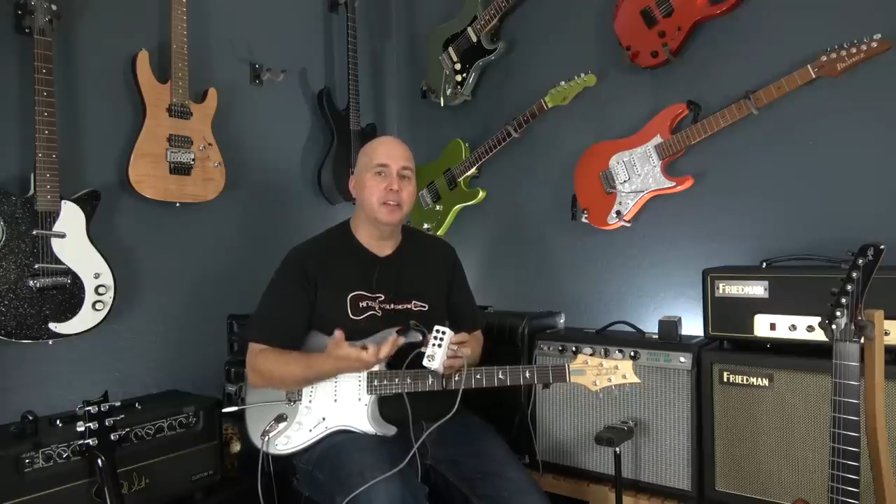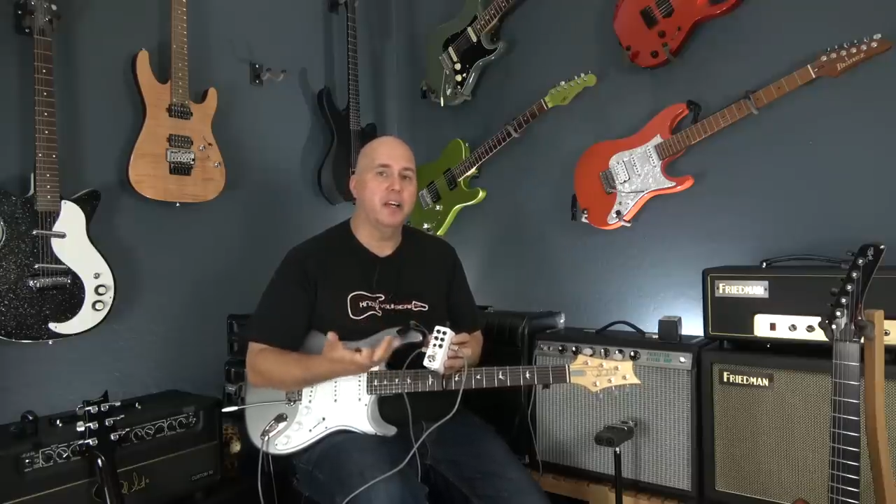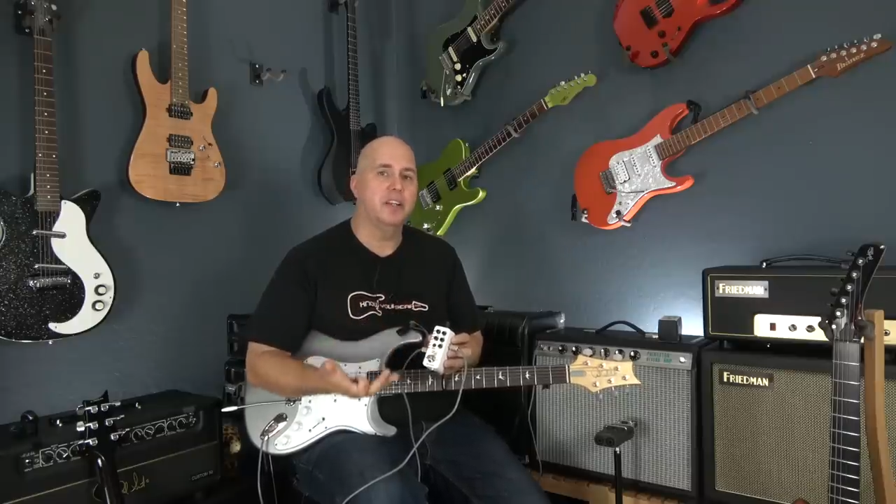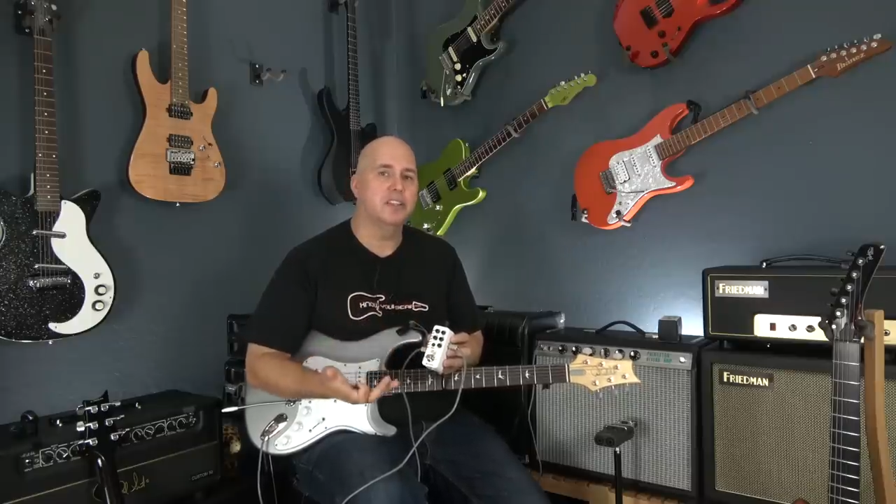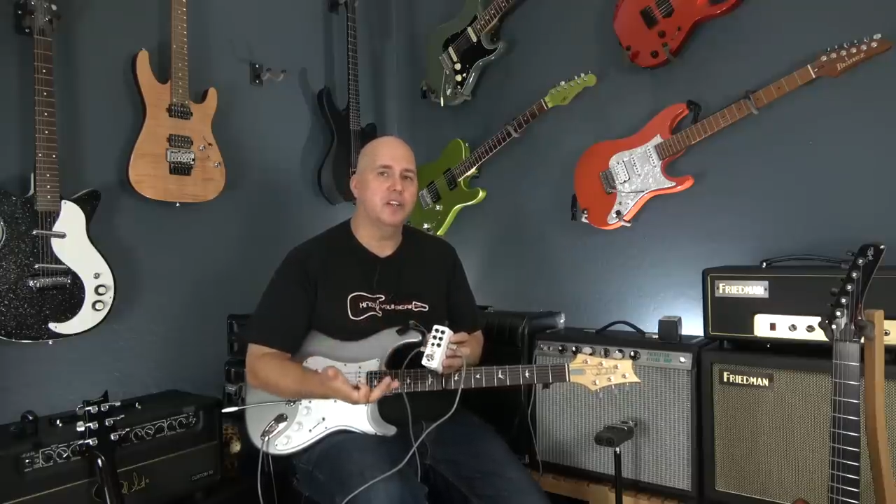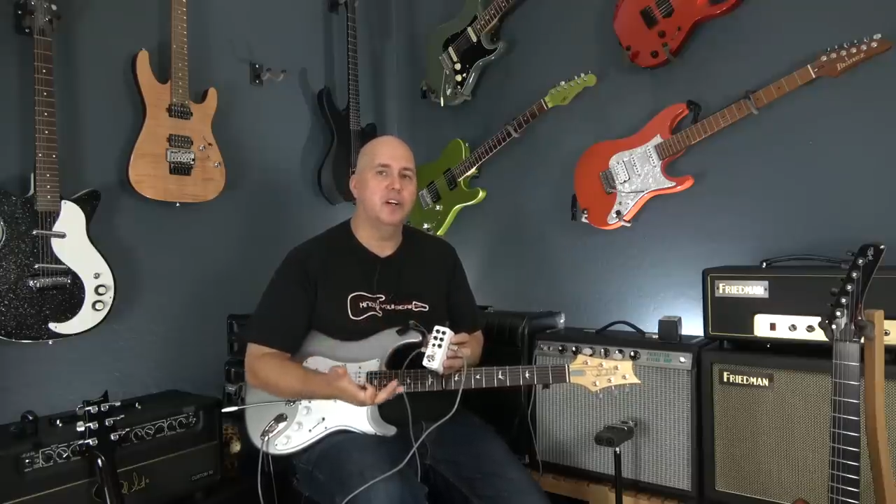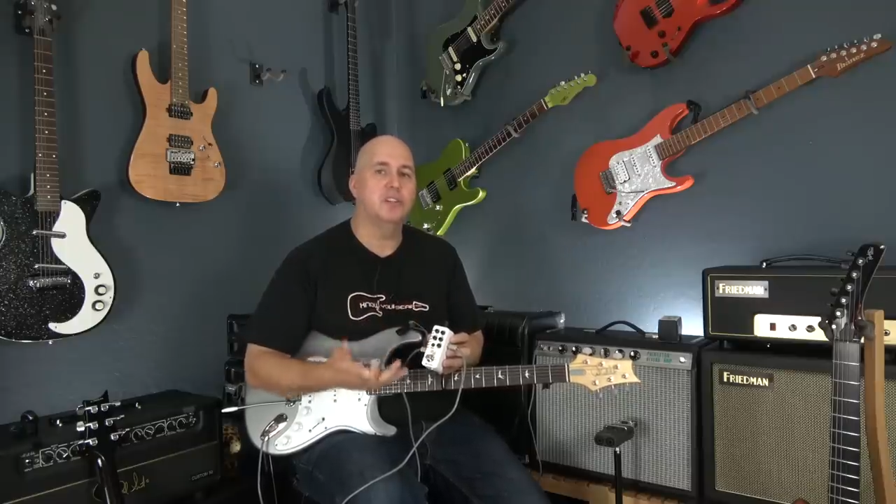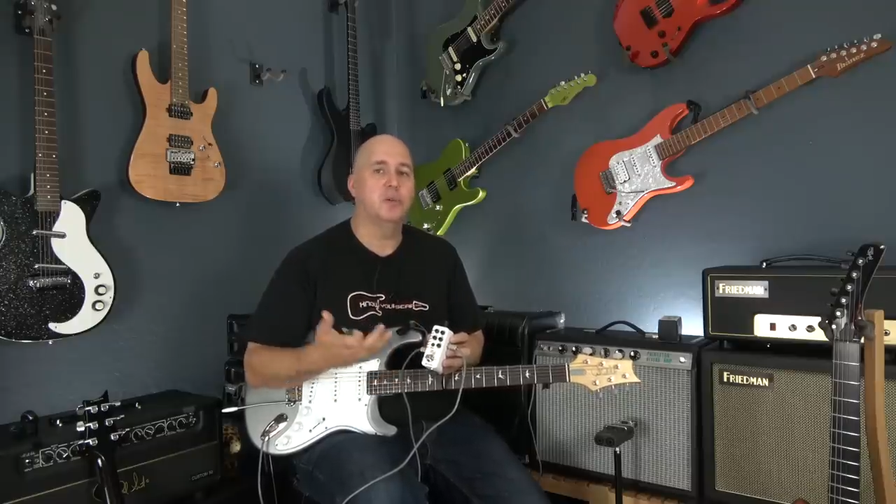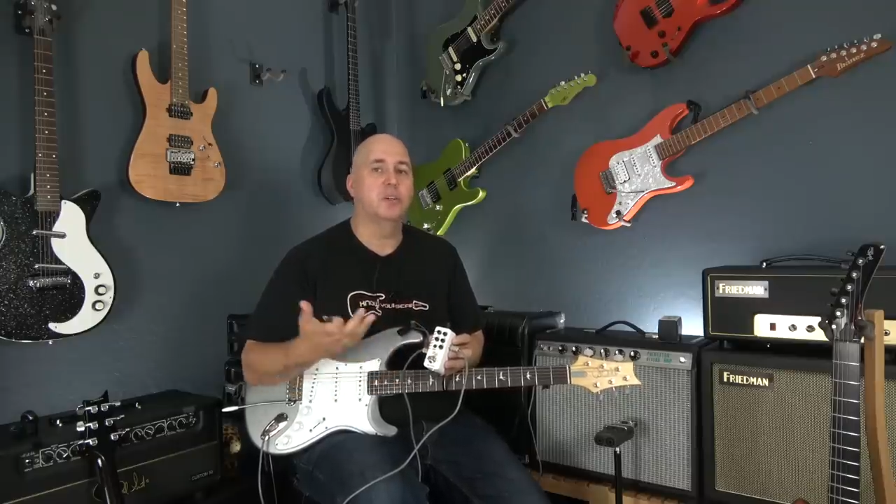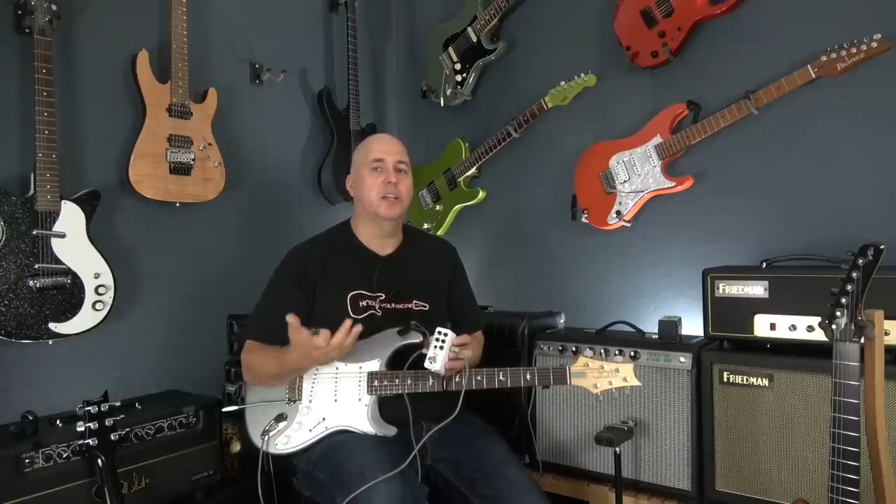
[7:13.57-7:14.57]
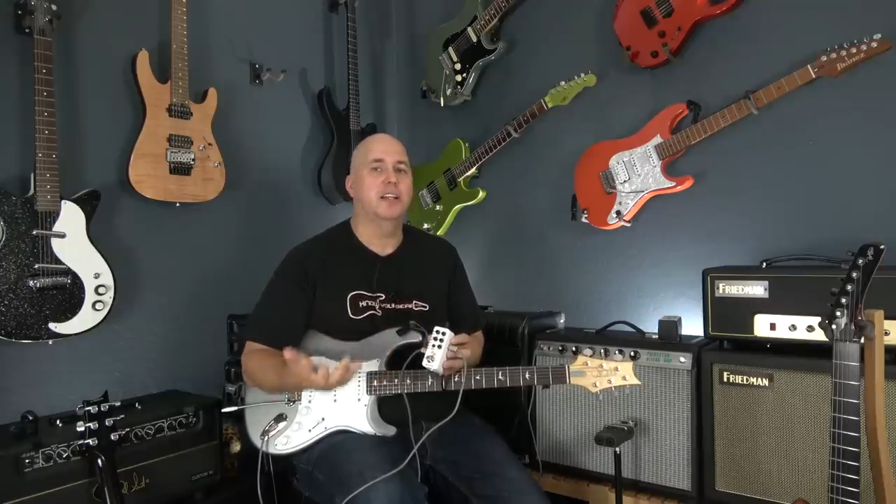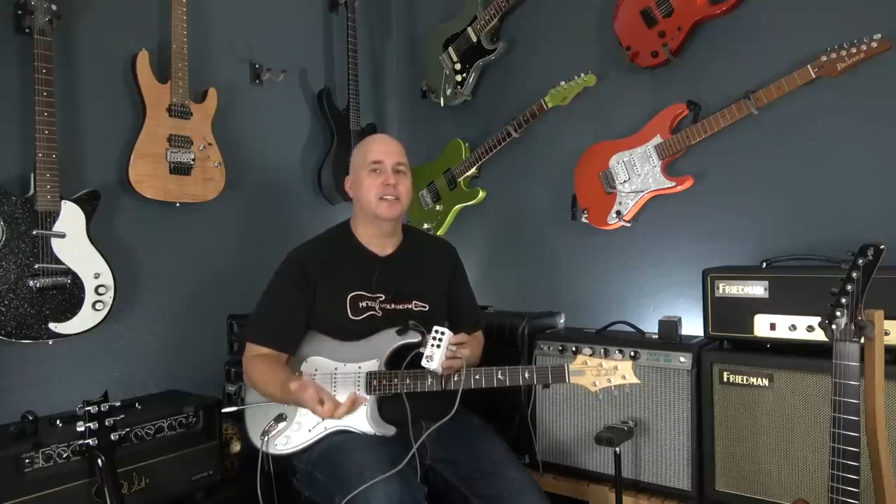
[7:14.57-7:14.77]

lot of songs or a lot of